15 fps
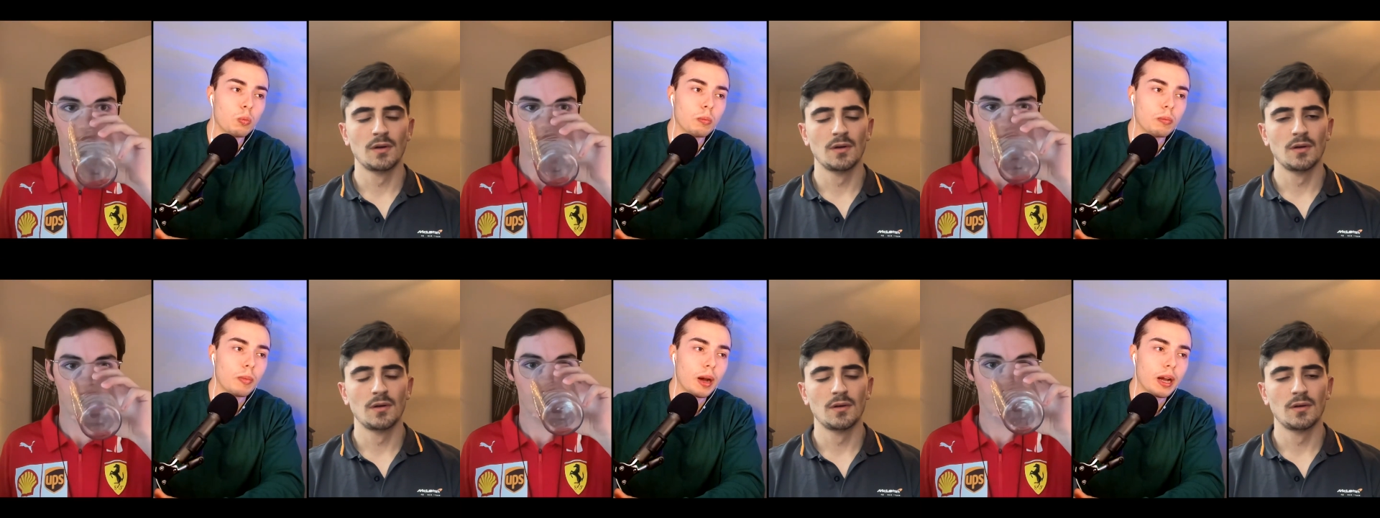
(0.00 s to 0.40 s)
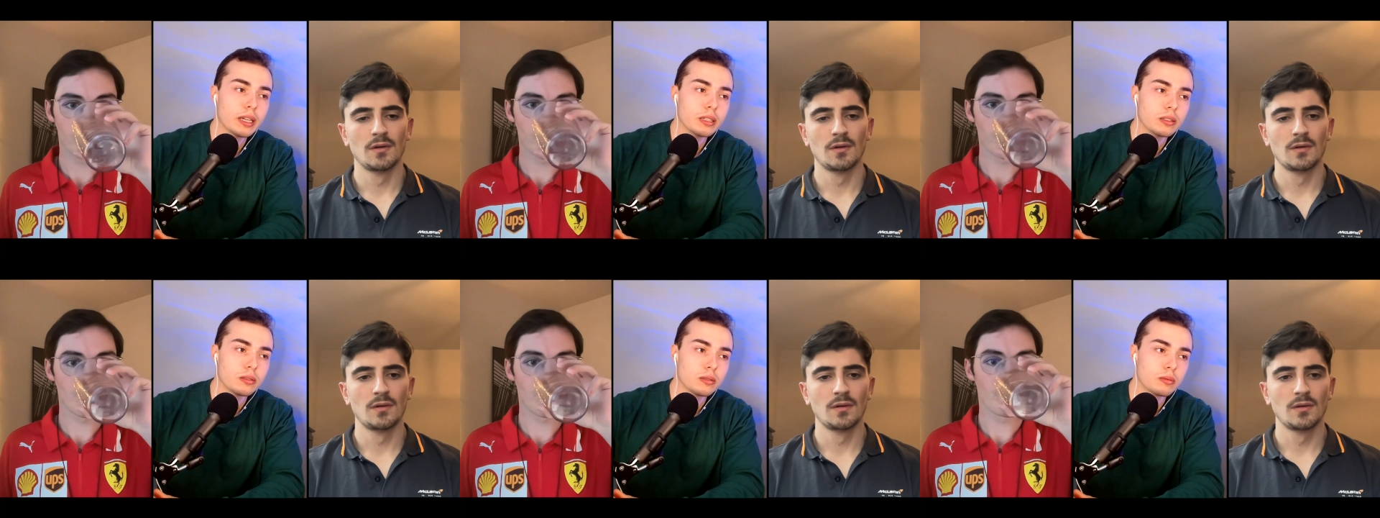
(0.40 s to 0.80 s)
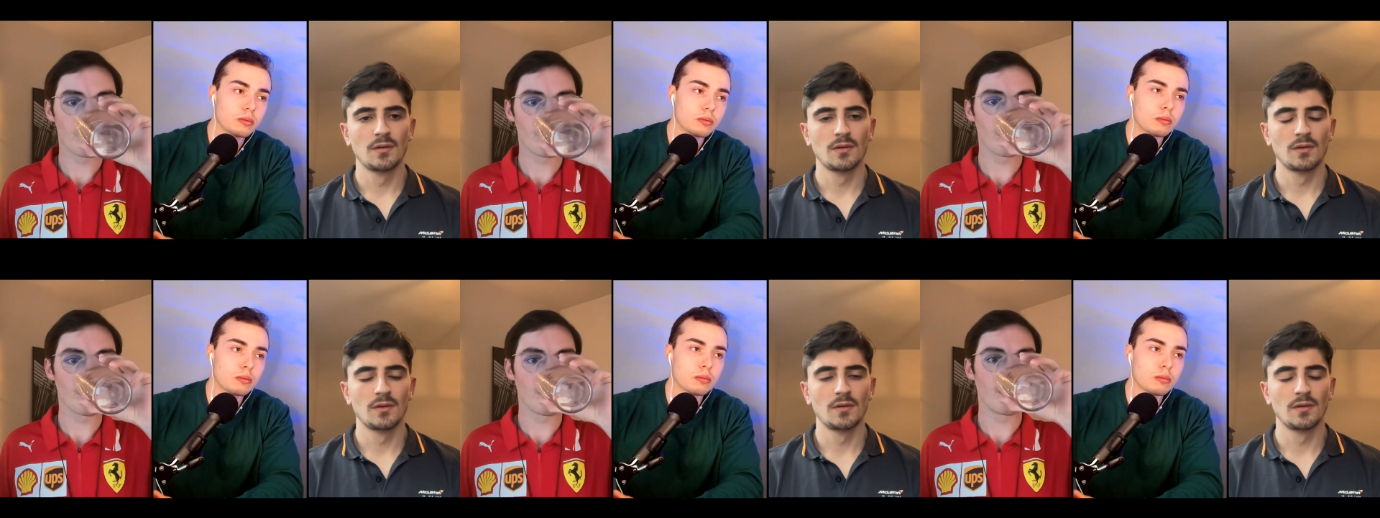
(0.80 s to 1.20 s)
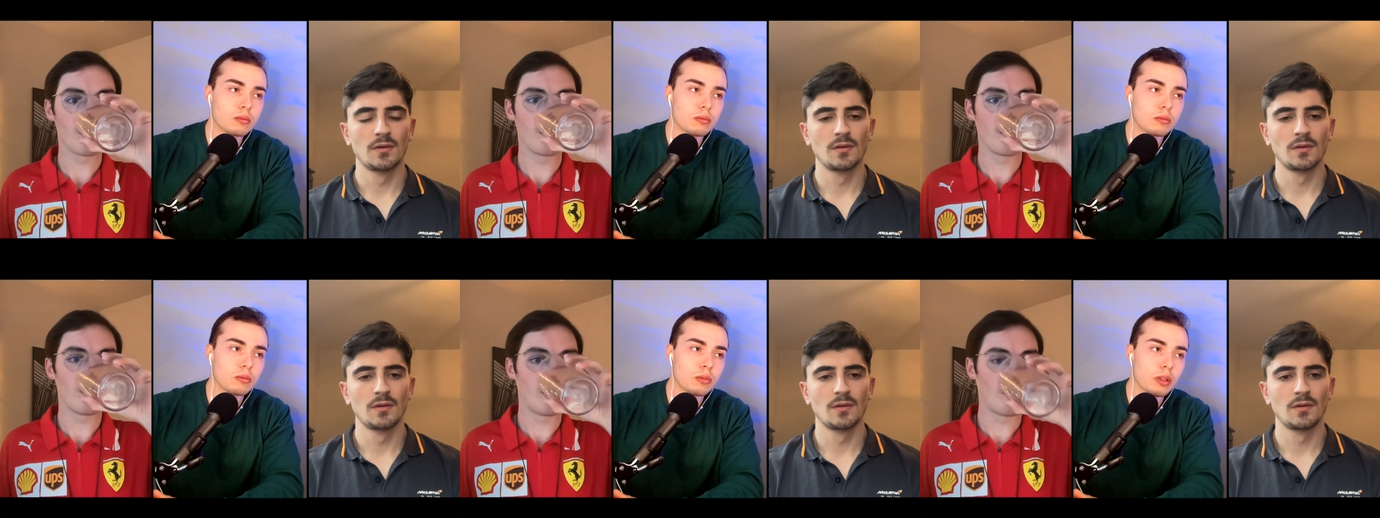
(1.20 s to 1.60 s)
Speaker 1: My
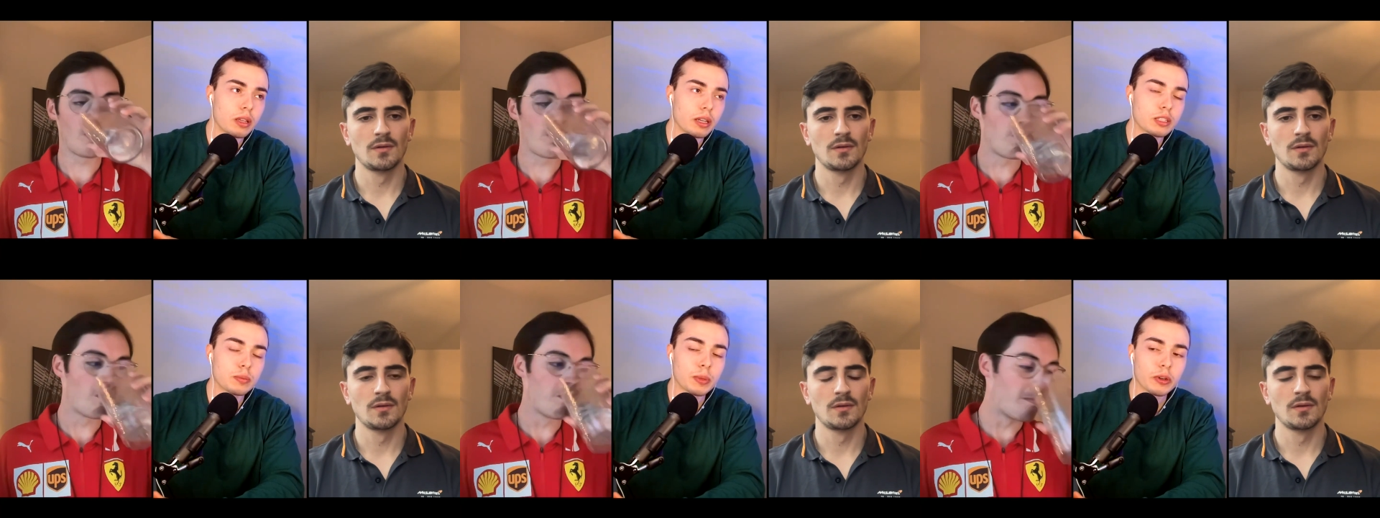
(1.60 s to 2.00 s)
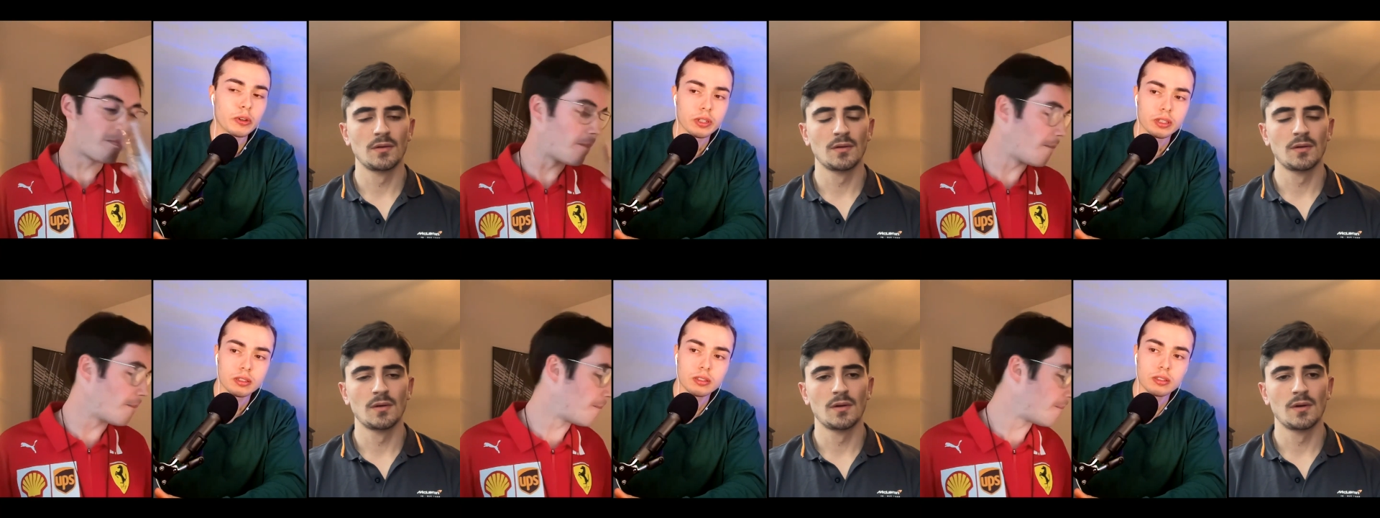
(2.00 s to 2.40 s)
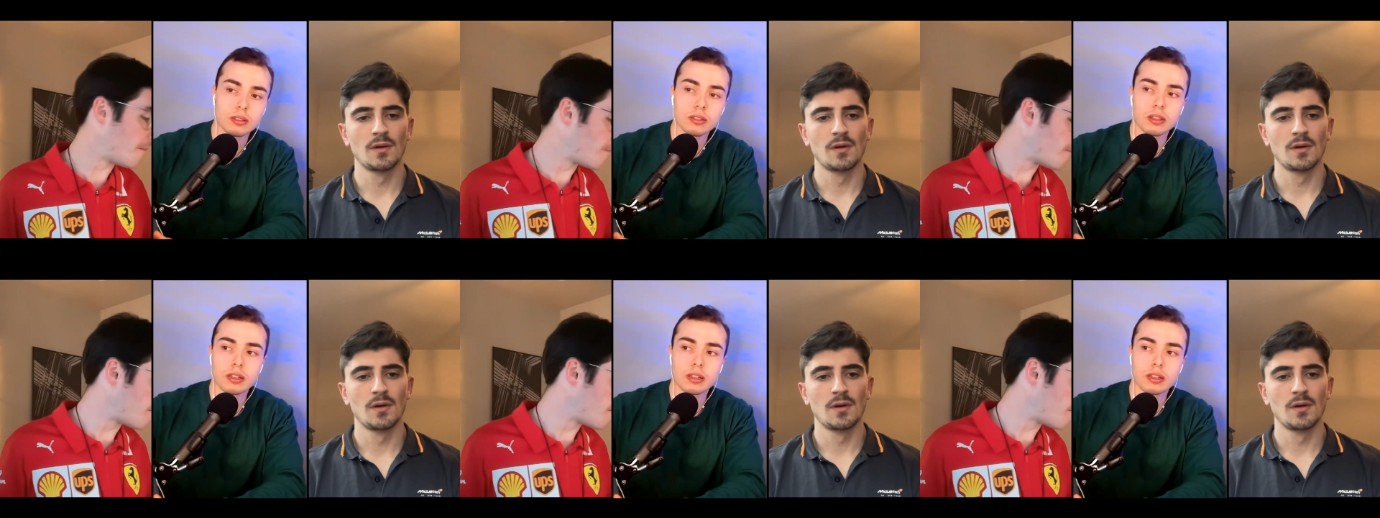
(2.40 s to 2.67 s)
experience